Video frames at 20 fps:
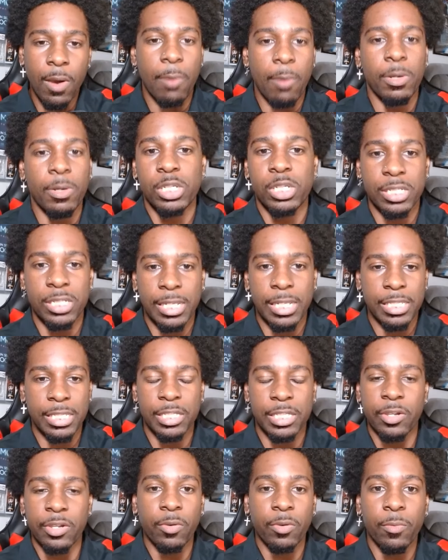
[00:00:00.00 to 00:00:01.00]
I want to judge it as
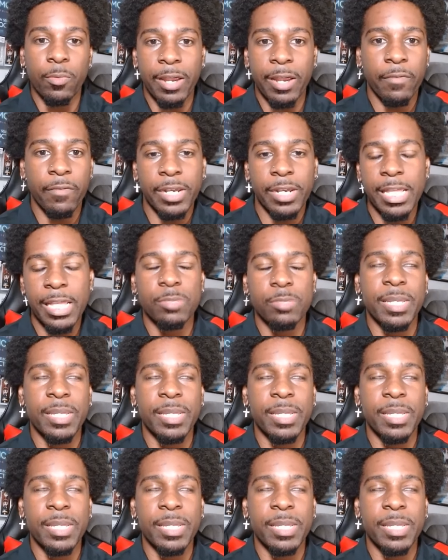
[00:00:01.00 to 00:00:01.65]
satirical, whatever it is.